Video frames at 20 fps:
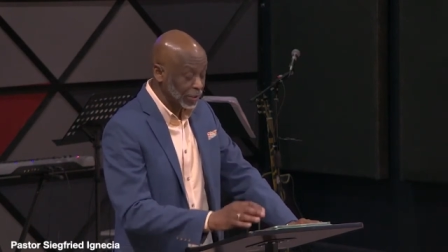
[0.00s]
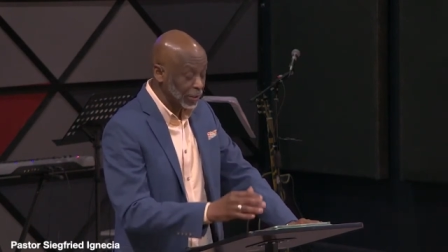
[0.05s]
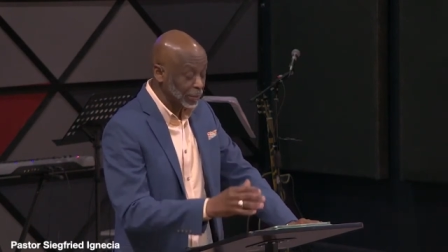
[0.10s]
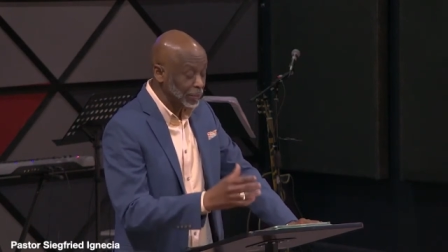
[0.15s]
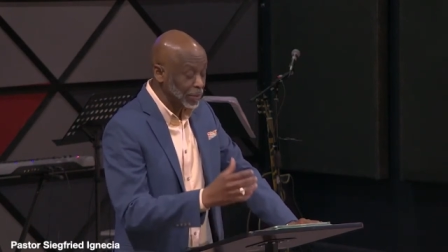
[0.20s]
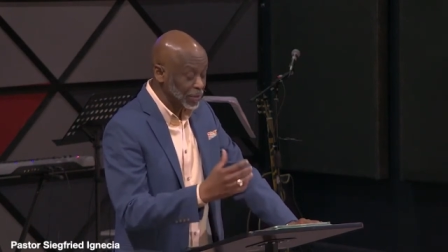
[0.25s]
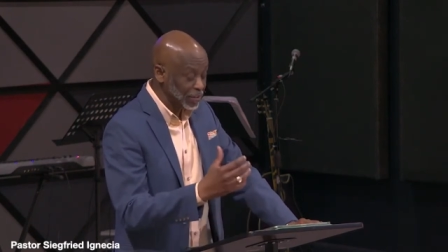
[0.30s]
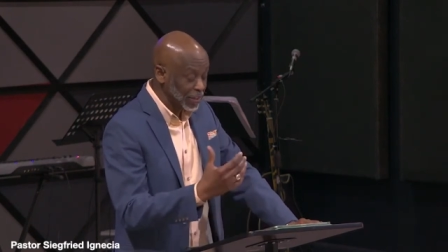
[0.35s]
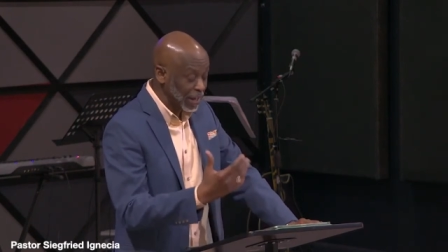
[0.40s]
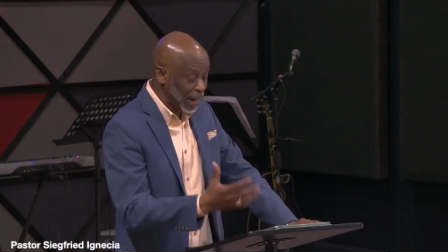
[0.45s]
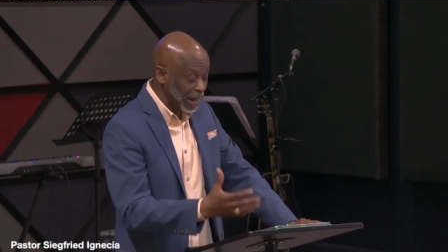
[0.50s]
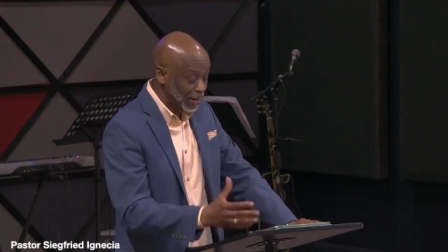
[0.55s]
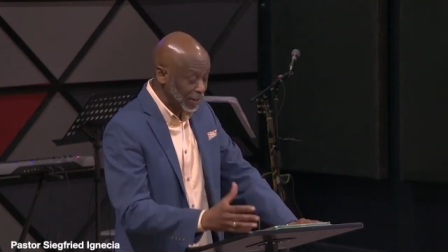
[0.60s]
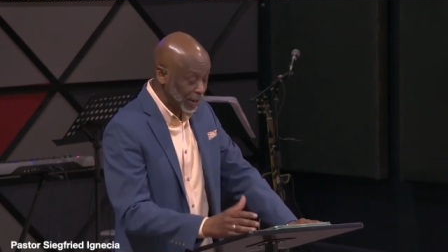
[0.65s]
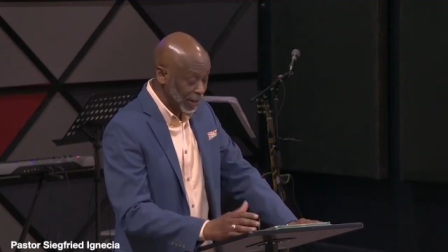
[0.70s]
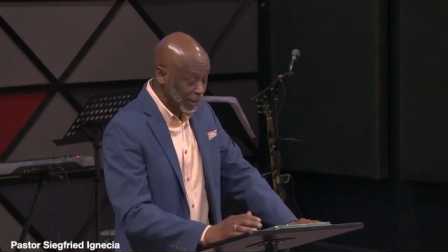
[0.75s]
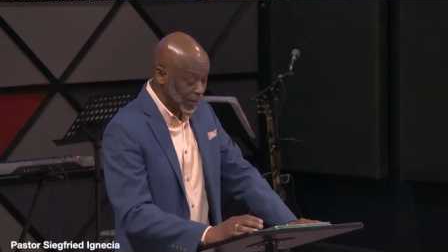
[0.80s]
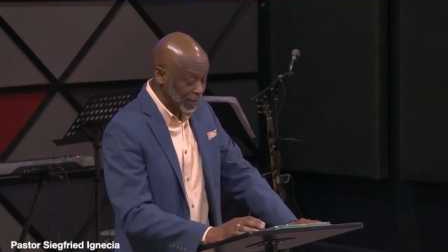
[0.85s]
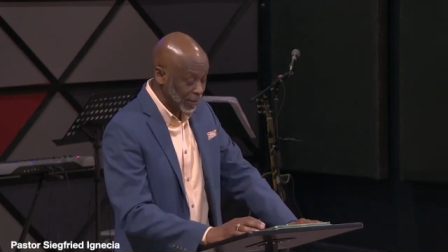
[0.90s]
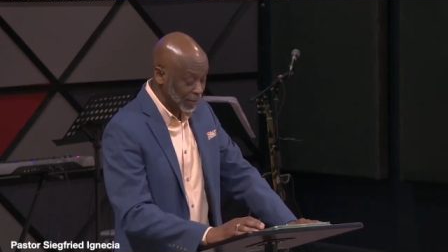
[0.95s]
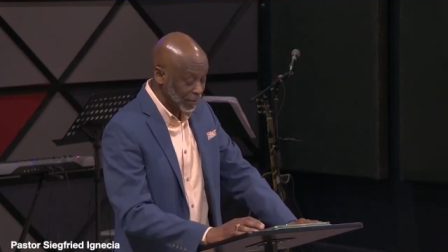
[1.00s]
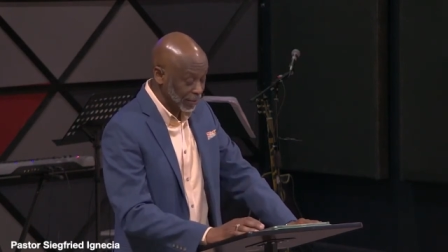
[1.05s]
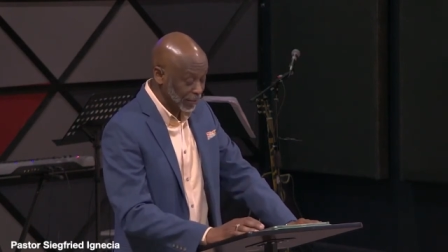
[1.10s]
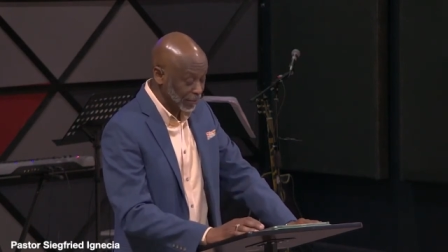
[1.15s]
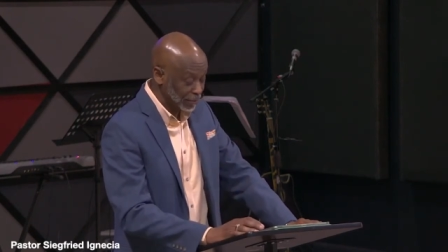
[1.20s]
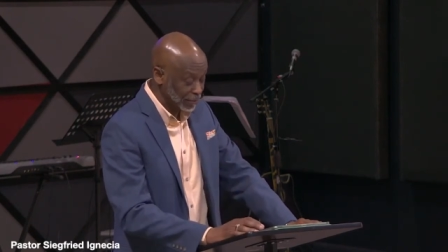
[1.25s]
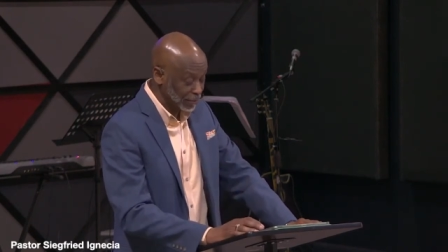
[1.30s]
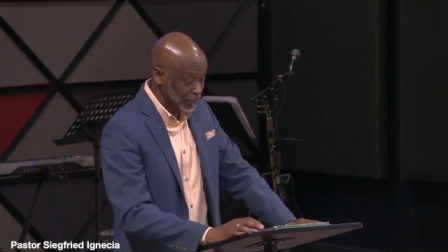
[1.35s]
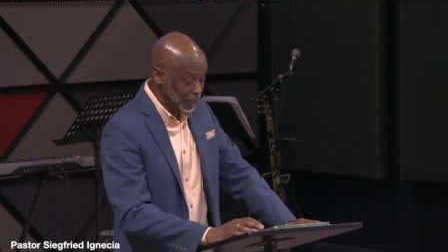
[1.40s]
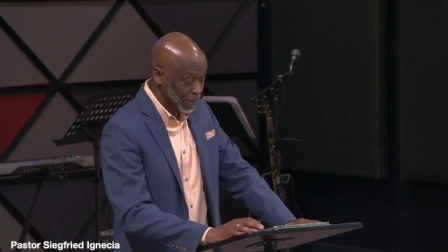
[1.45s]
the Messiah.
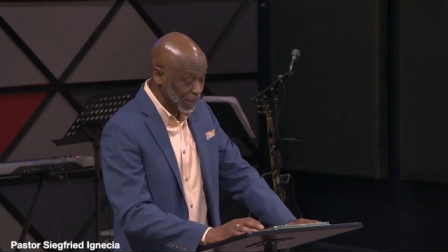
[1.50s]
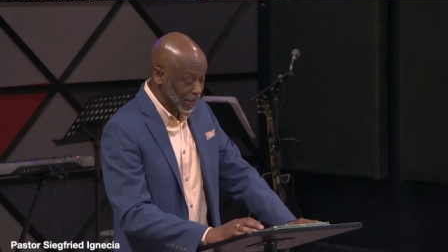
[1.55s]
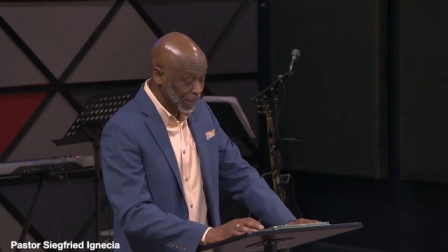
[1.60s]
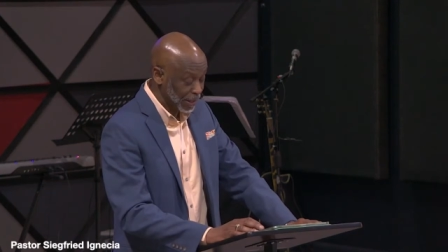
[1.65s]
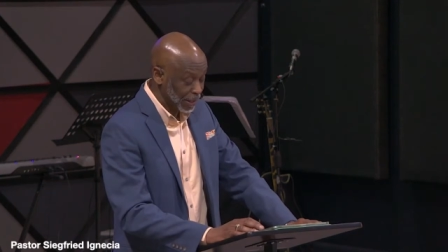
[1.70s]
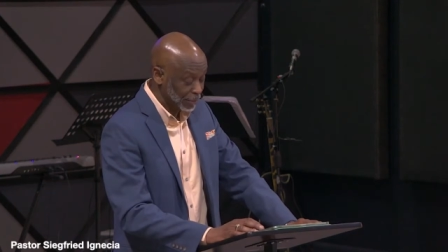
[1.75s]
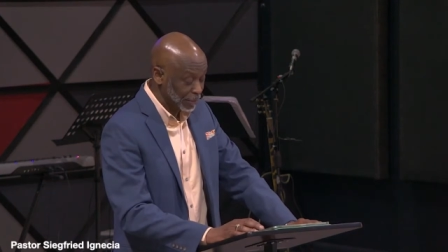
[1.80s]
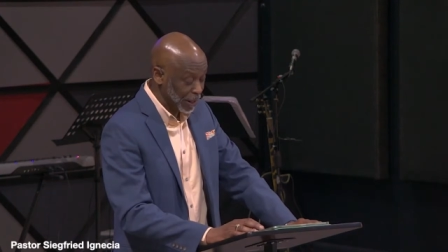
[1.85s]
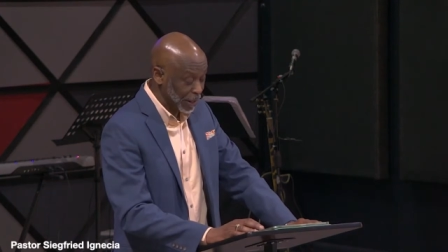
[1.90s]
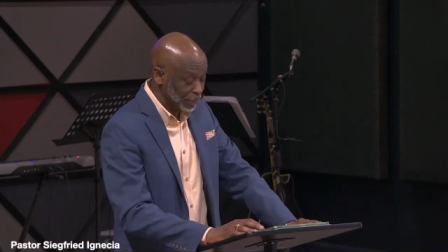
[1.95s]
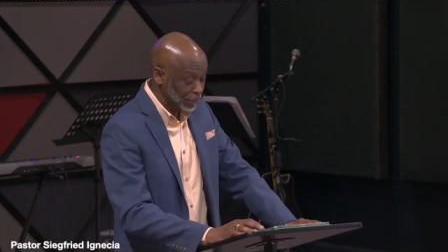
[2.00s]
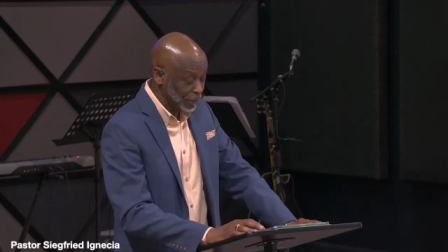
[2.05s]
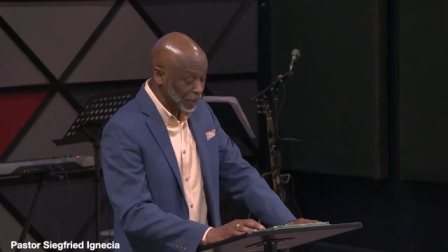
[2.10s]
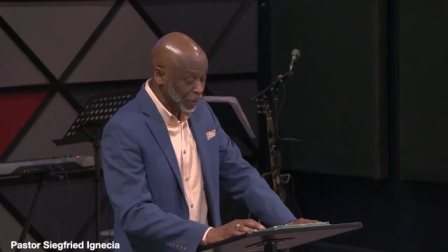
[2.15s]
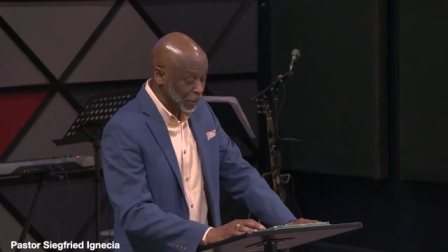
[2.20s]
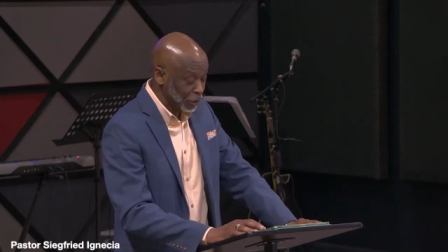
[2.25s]
Amen?